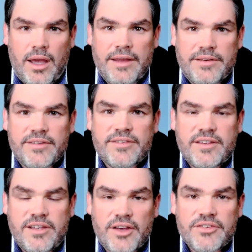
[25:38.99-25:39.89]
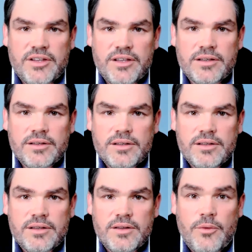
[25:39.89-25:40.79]
and discussing
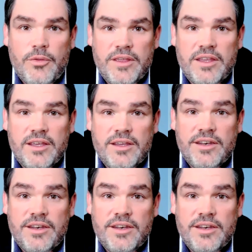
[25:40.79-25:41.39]
the